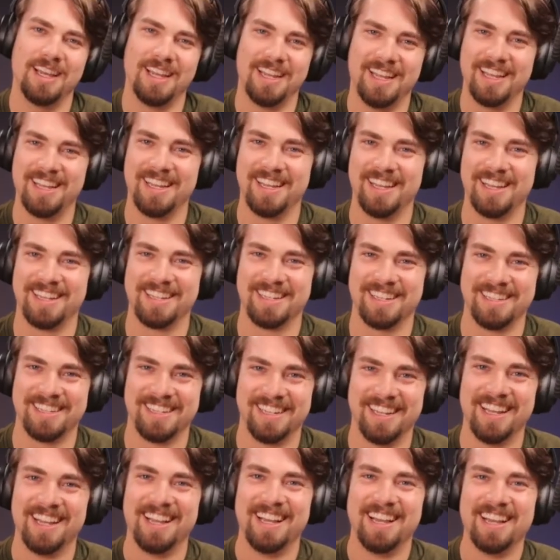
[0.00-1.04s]

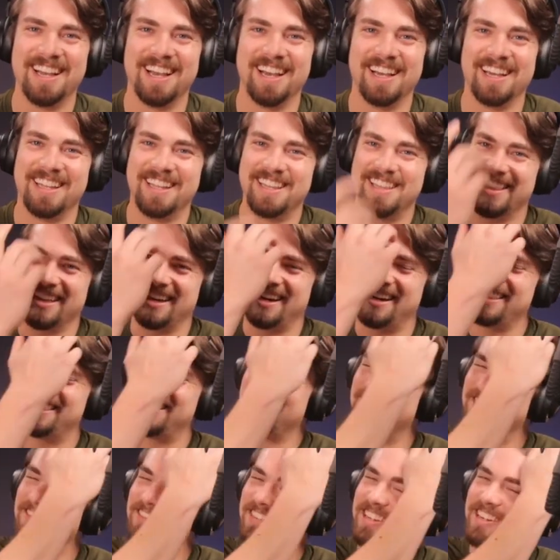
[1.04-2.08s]
I
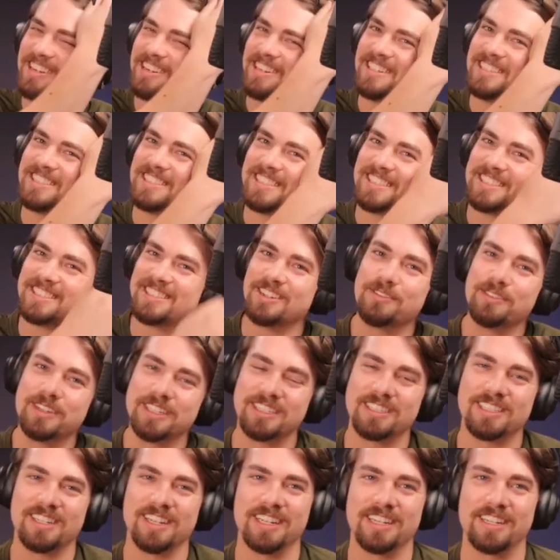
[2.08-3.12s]
think VR is just so
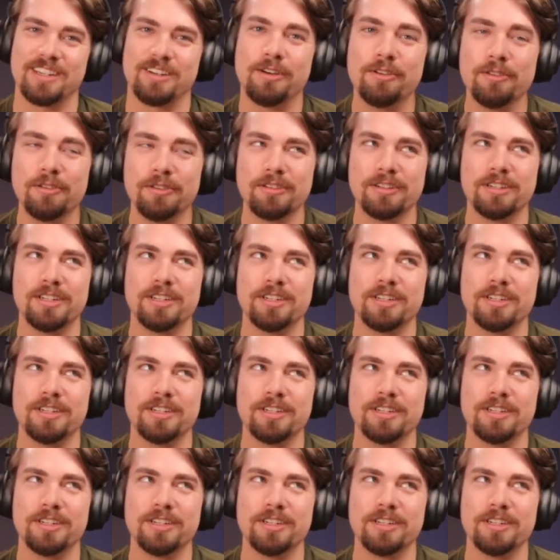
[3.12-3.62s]
much like cooler.